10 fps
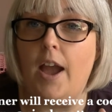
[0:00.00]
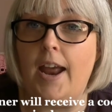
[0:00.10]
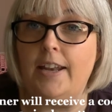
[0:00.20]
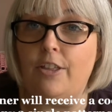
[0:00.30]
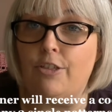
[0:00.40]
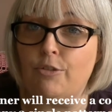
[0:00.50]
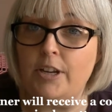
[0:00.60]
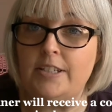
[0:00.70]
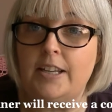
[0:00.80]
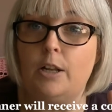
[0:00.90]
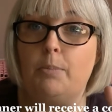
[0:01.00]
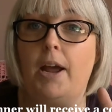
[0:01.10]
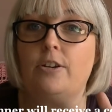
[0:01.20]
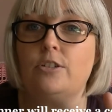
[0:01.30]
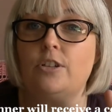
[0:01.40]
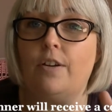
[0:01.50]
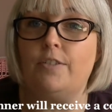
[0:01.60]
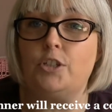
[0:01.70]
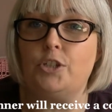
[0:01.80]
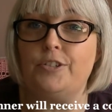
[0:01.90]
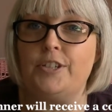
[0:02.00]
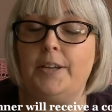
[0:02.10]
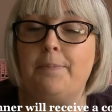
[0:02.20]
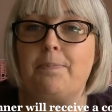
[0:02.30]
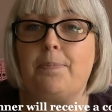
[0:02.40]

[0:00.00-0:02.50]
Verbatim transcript: any three single patterns of their choosing.